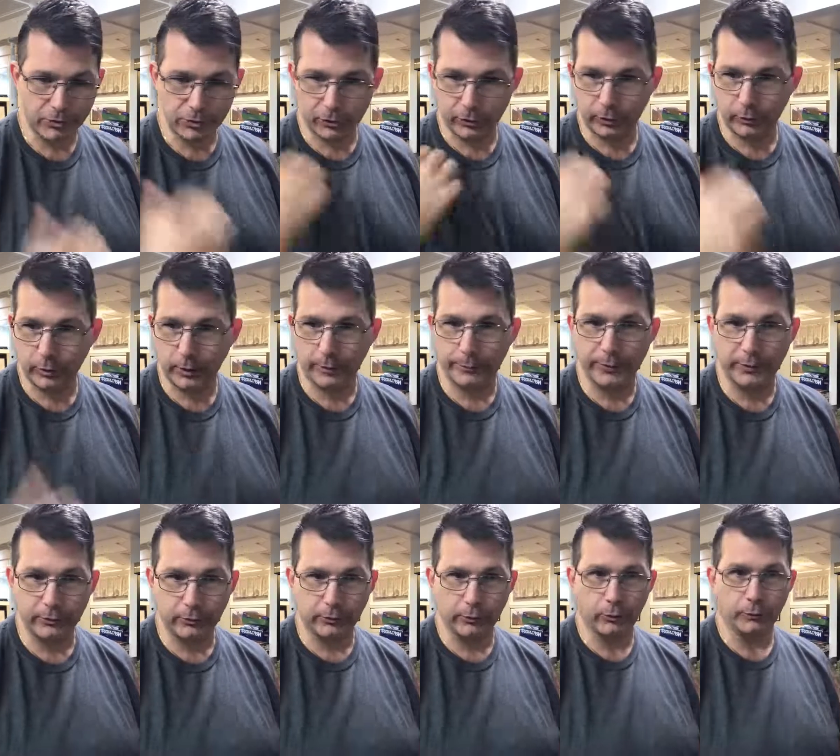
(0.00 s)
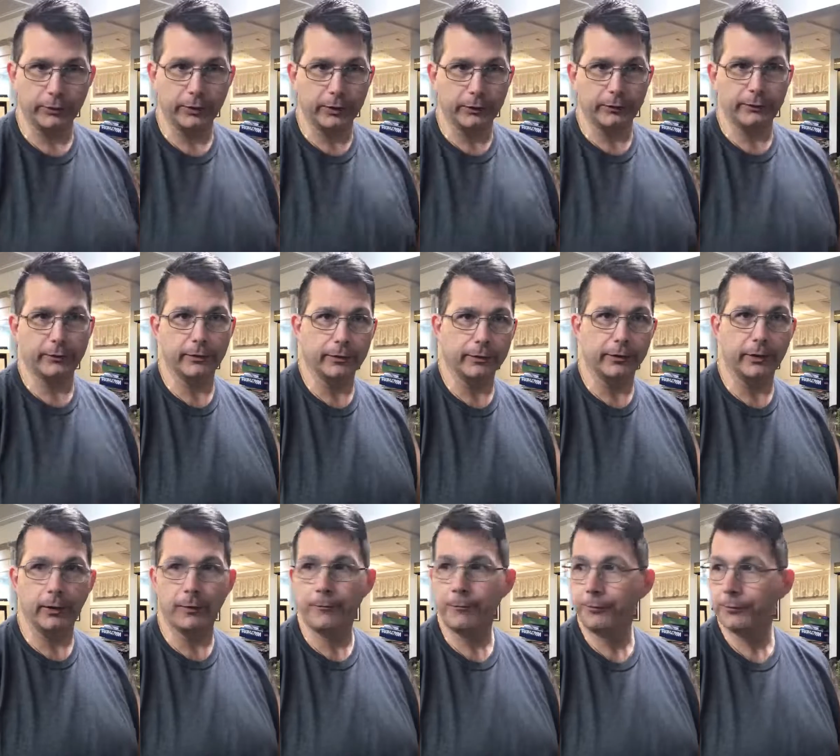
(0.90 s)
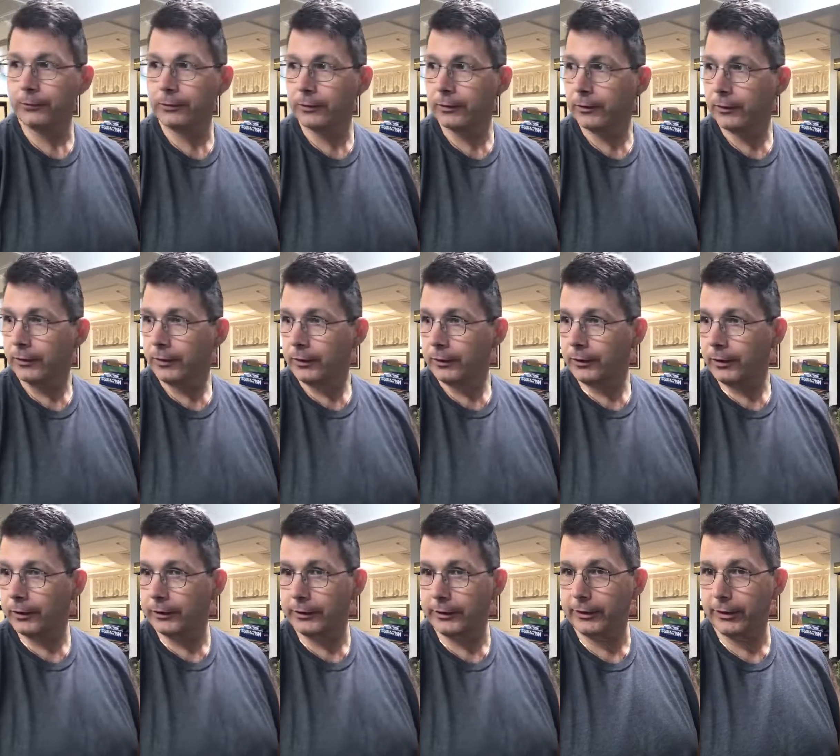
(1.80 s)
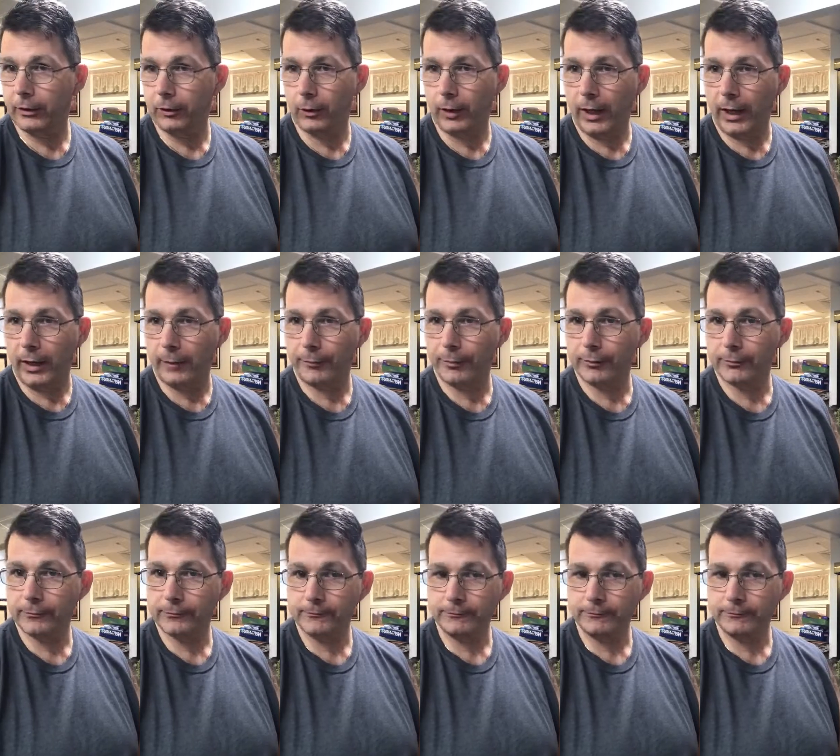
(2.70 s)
I'll show you what I've been doing over here at the co-op,